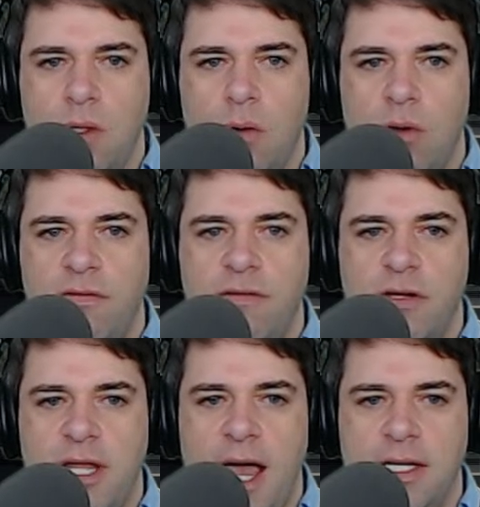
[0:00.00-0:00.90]
We have
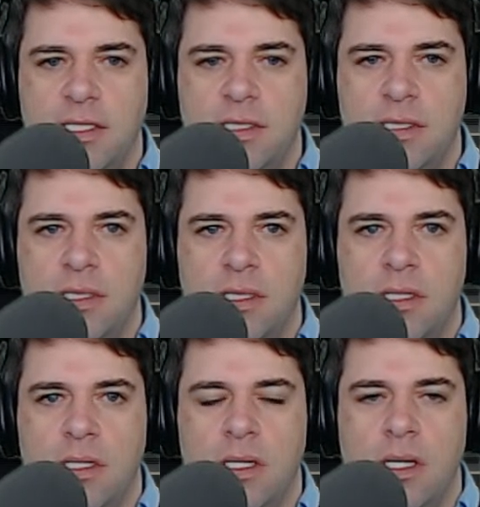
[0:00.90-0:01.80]
different tasks.
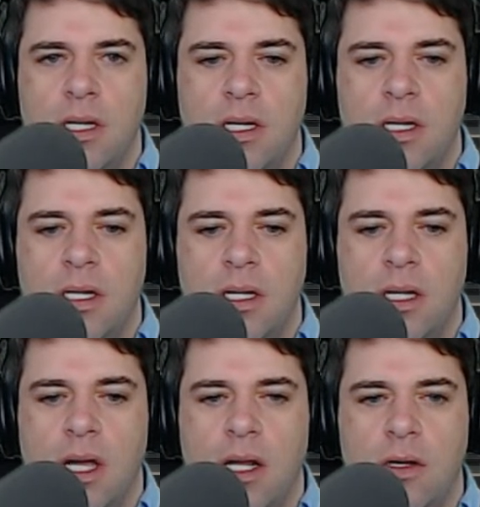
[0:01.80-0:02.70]

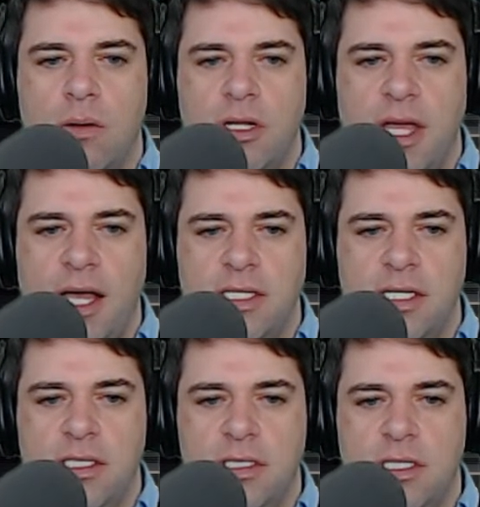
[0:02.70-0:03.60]
I don't know what a task
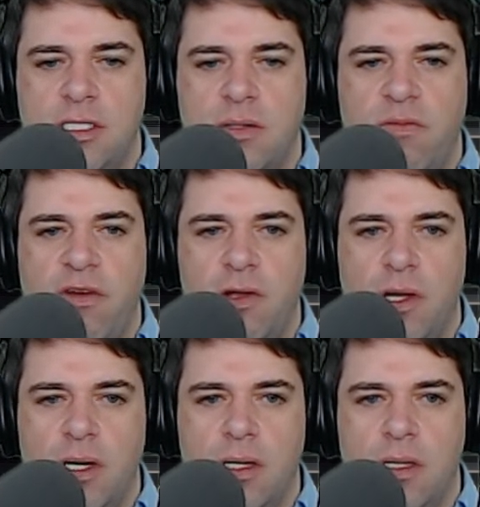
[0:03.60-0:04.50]
is in System Verilog.